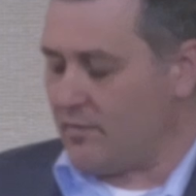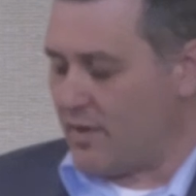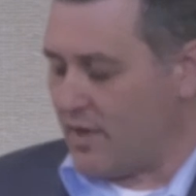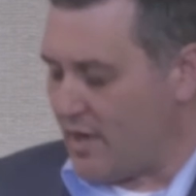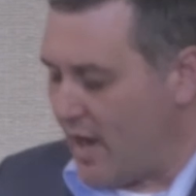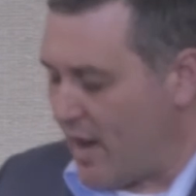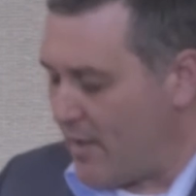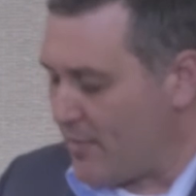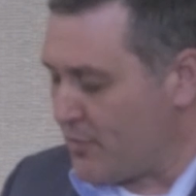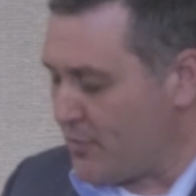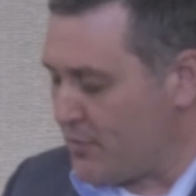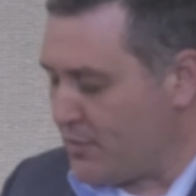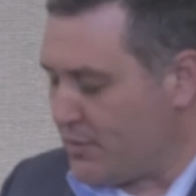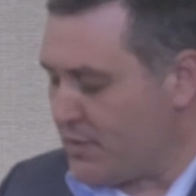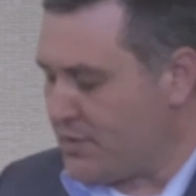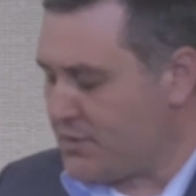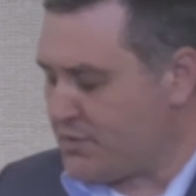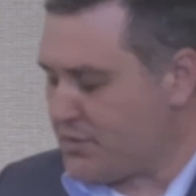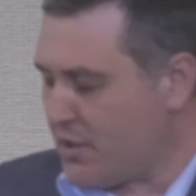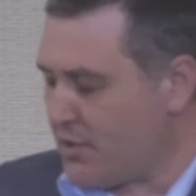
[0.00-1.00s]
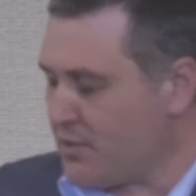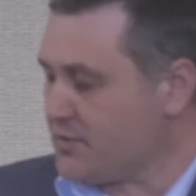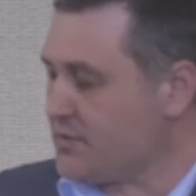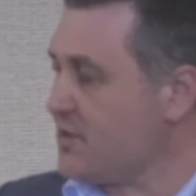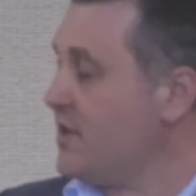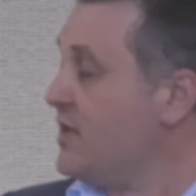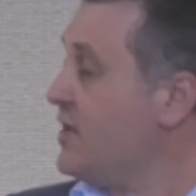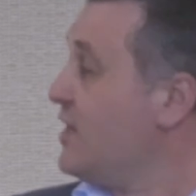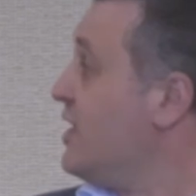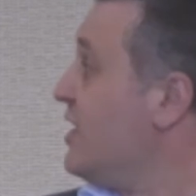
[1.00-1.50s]
in opportunity zones.
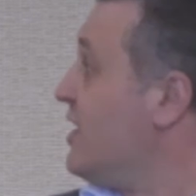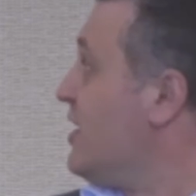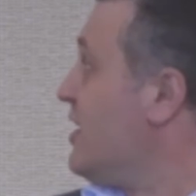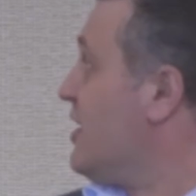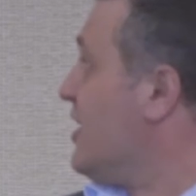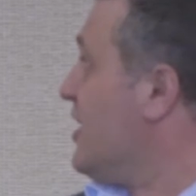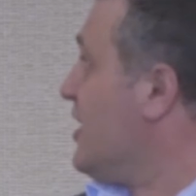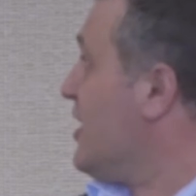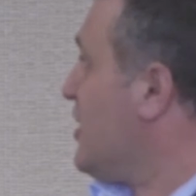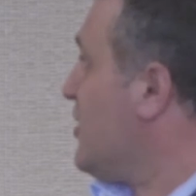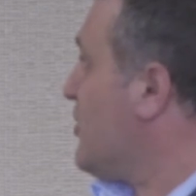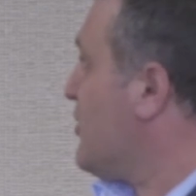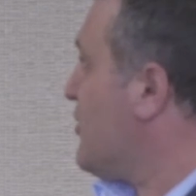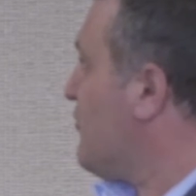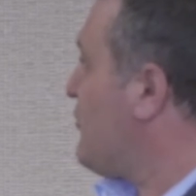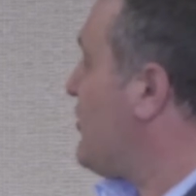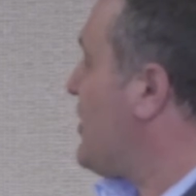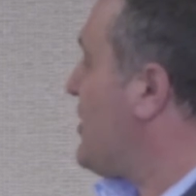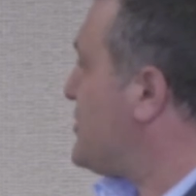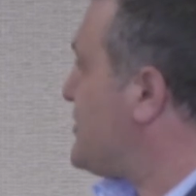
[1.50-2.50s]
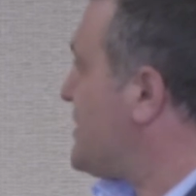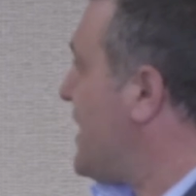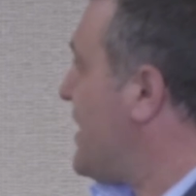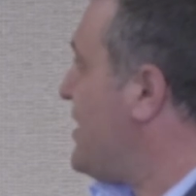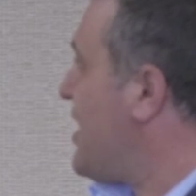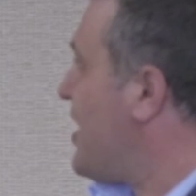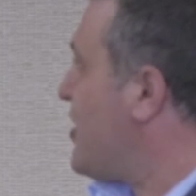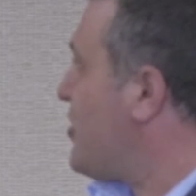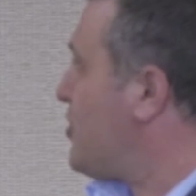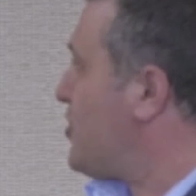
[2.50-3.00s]
You know, the flip
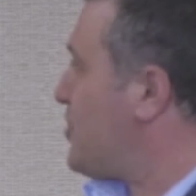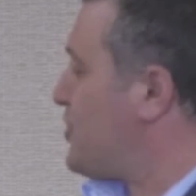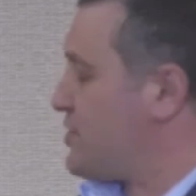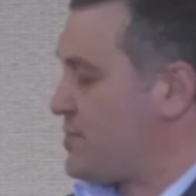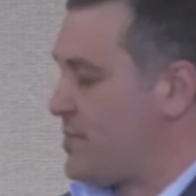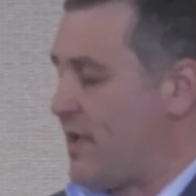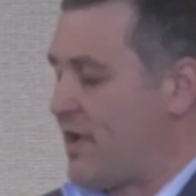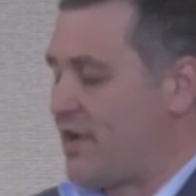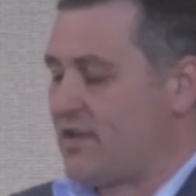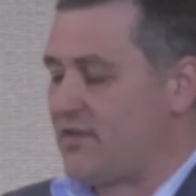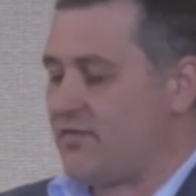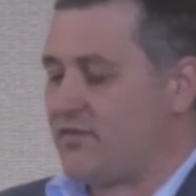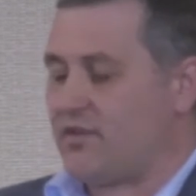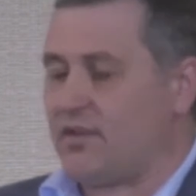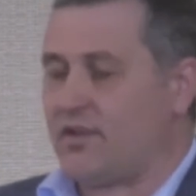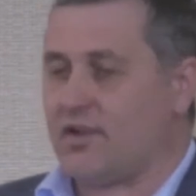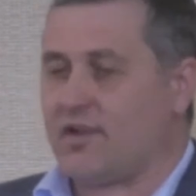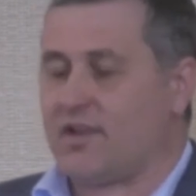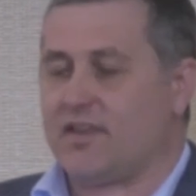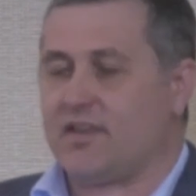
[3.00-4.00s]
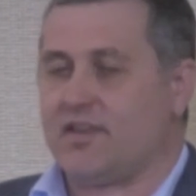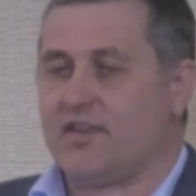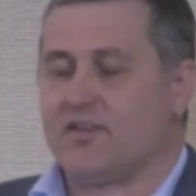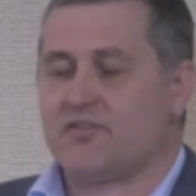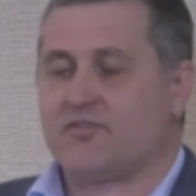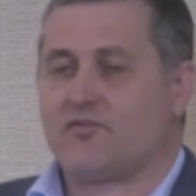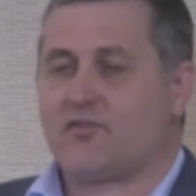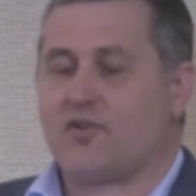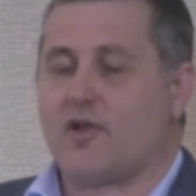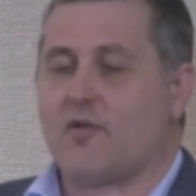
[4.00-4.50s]
side, the other perspective to look at this
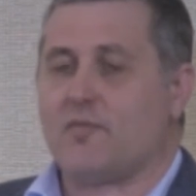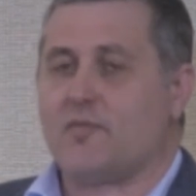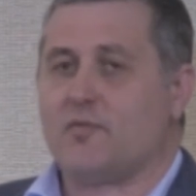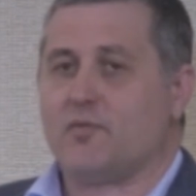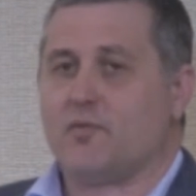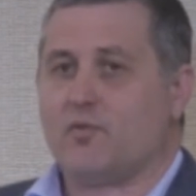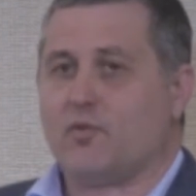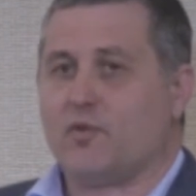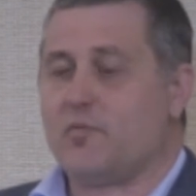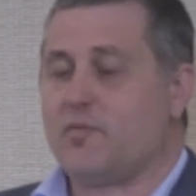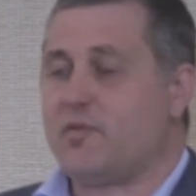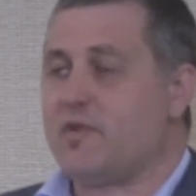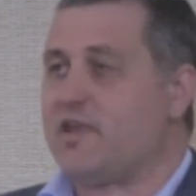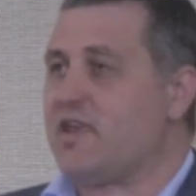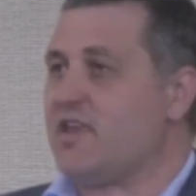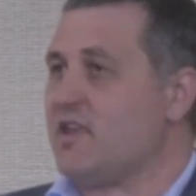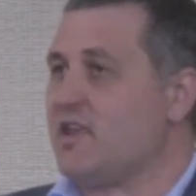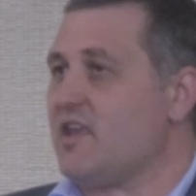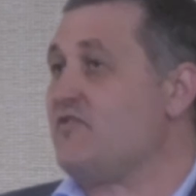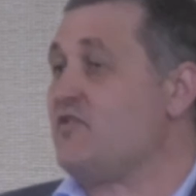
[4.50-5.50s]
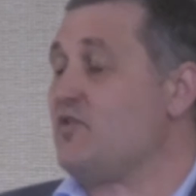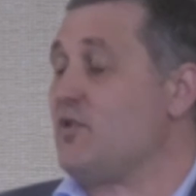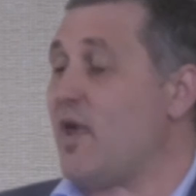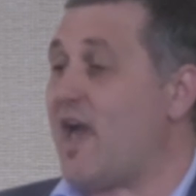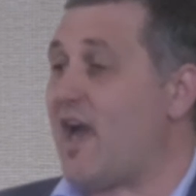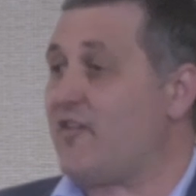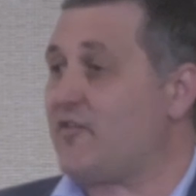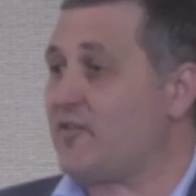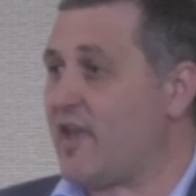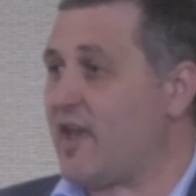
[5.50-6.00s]
from would be if you
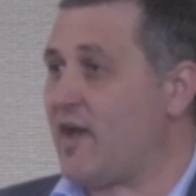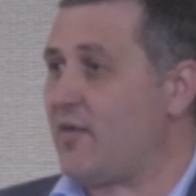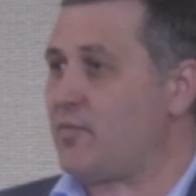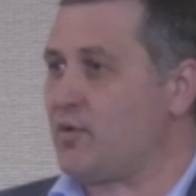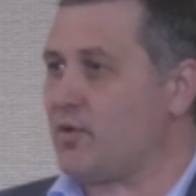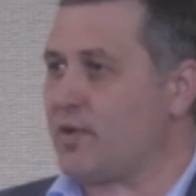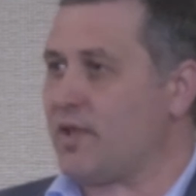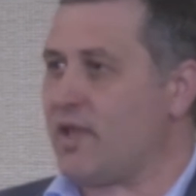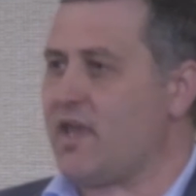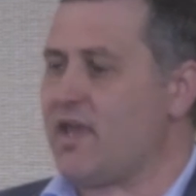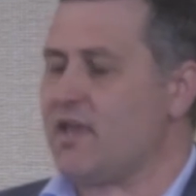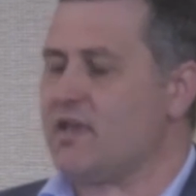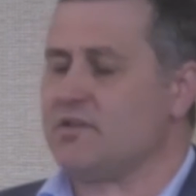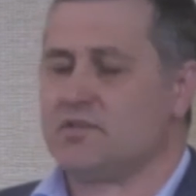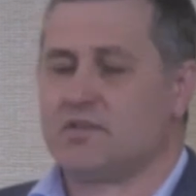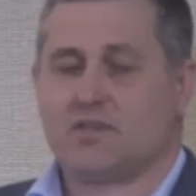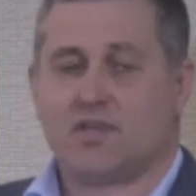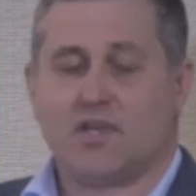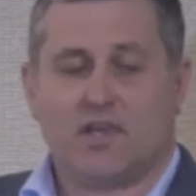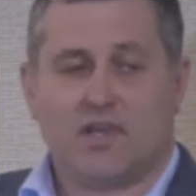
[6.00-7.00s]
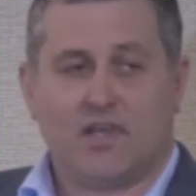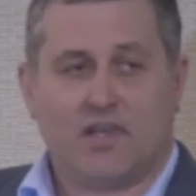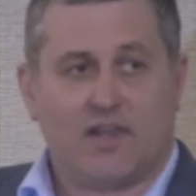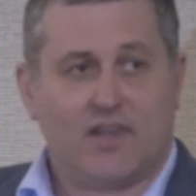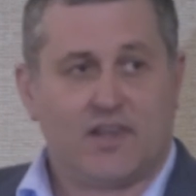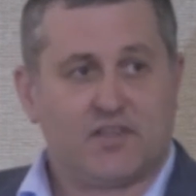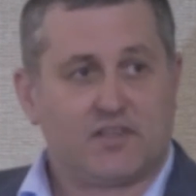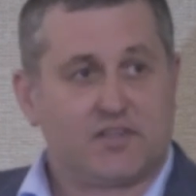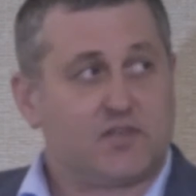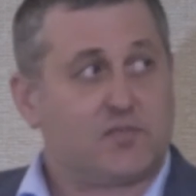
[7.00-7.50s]
have capital gains,
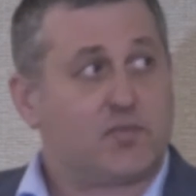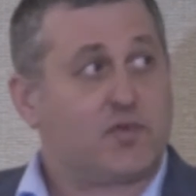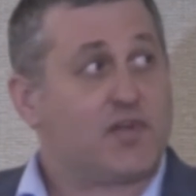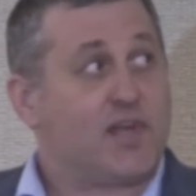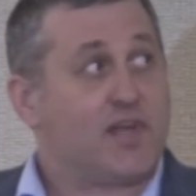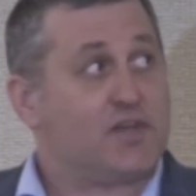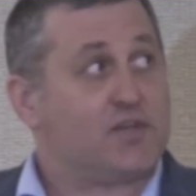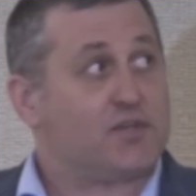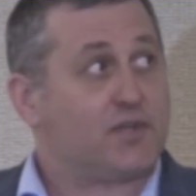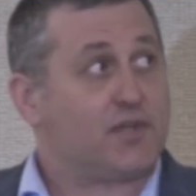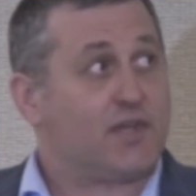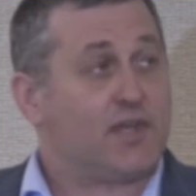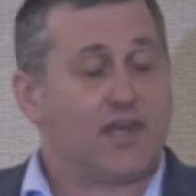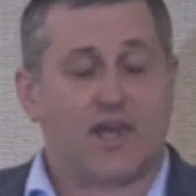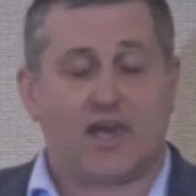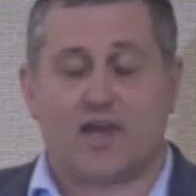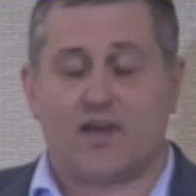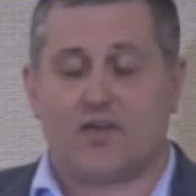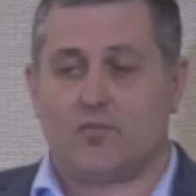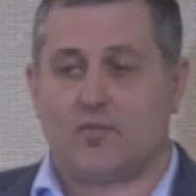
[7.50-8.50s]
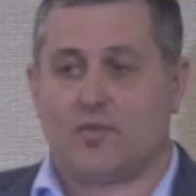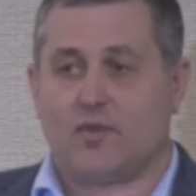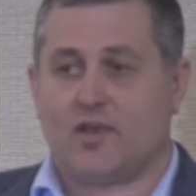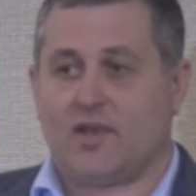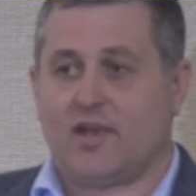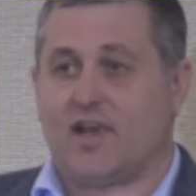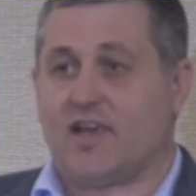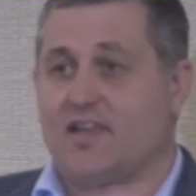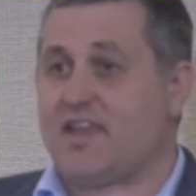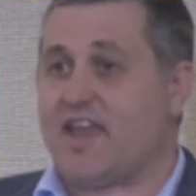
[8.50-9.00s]
this is potentially a
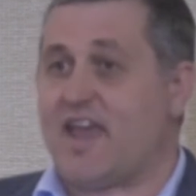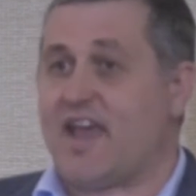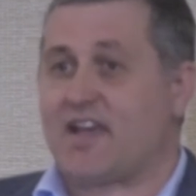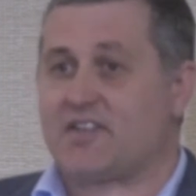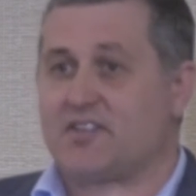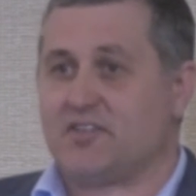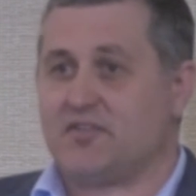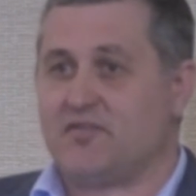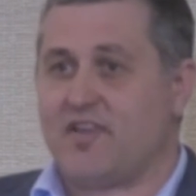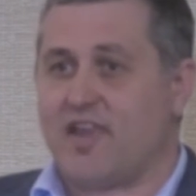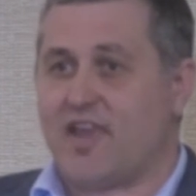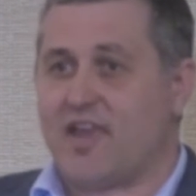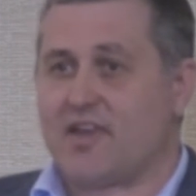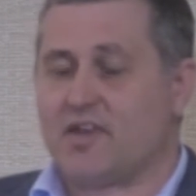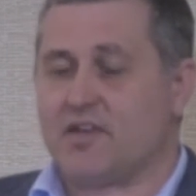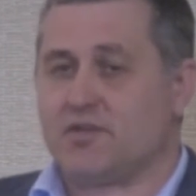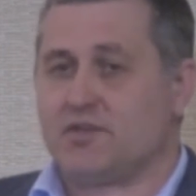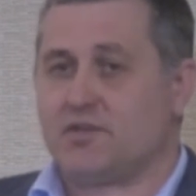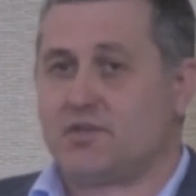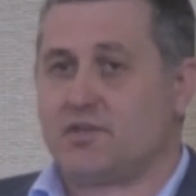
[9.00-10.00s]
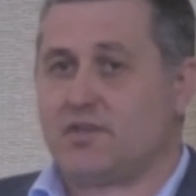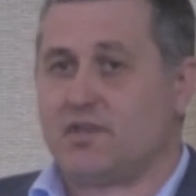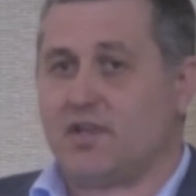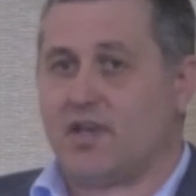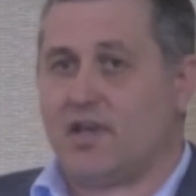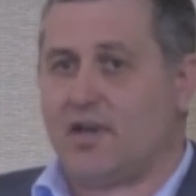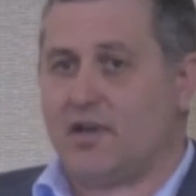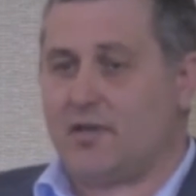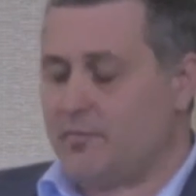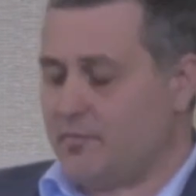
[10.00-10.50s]
tax-advantaged
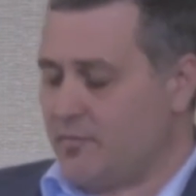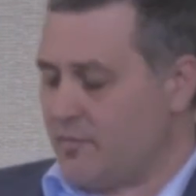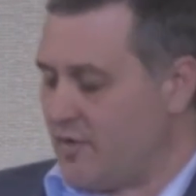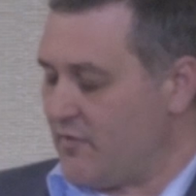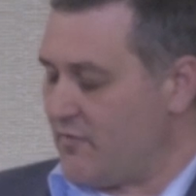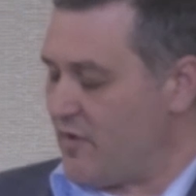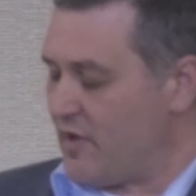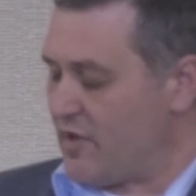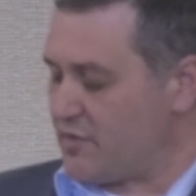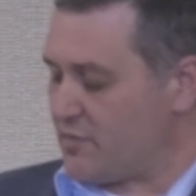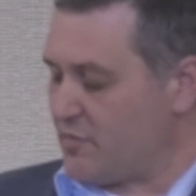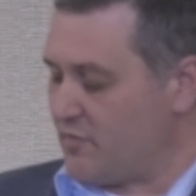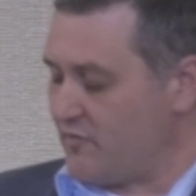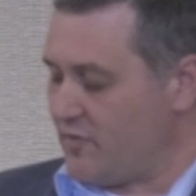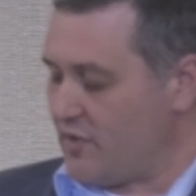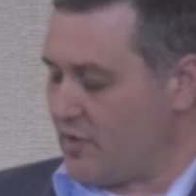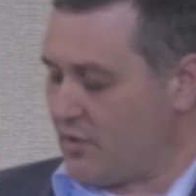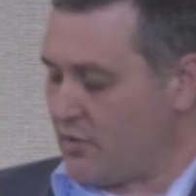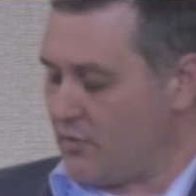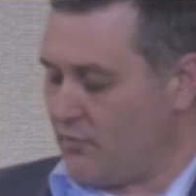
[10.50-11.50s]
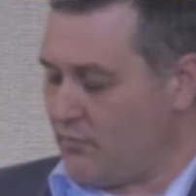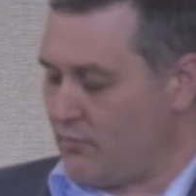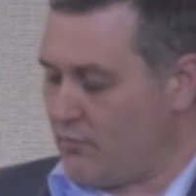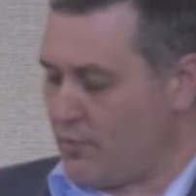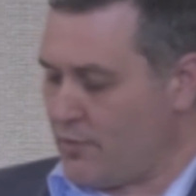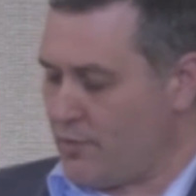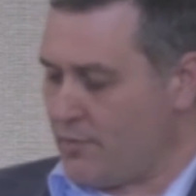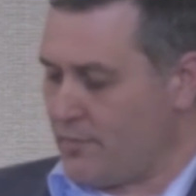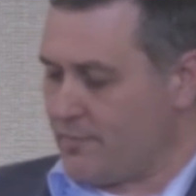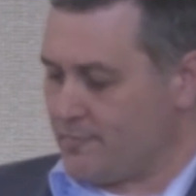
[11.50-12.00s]
investment vehicle
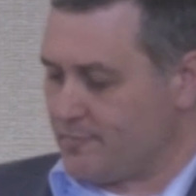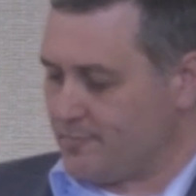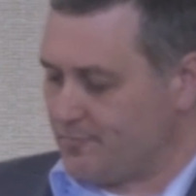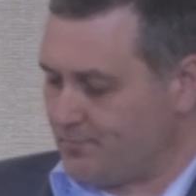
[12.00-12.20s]
for you.